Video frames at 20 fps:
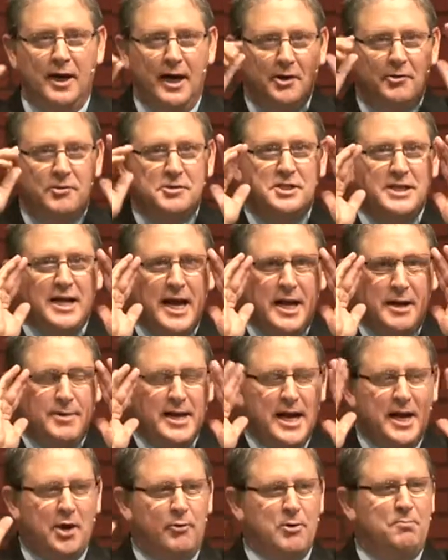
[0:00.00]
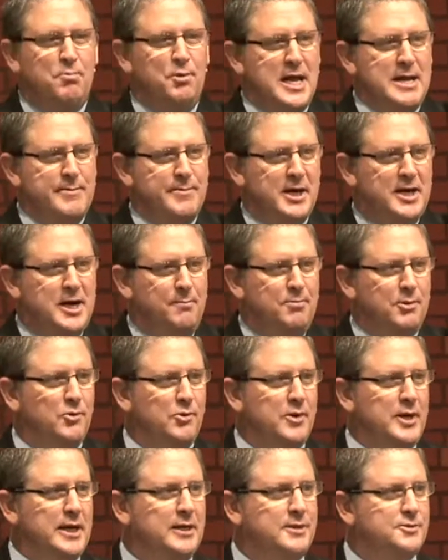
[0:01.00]
I know he's the enemy. I know we play him in a couple
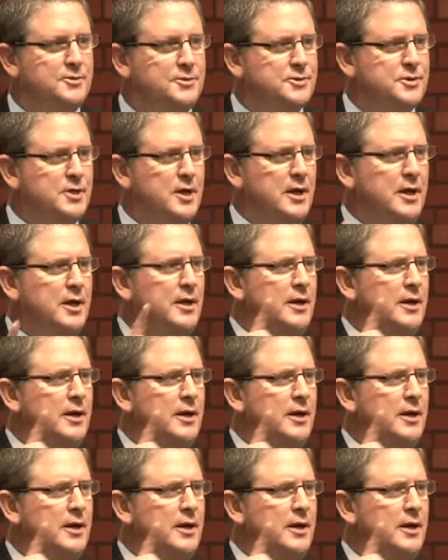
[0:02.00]
of weeks.